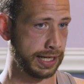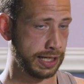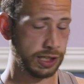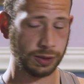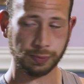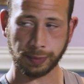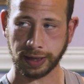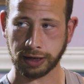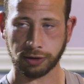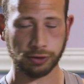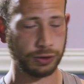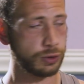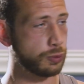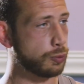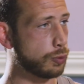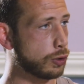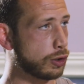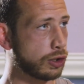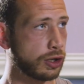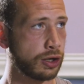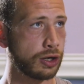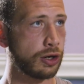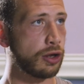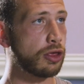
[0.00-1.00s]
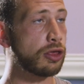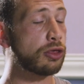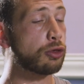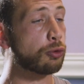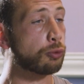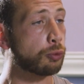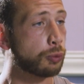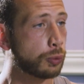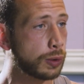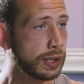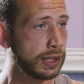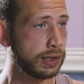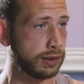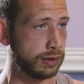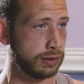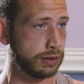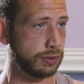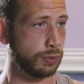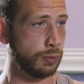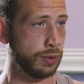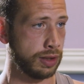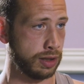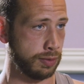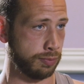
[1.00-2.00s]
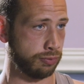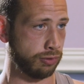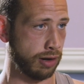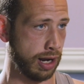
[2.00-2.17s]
and his parents were thrilled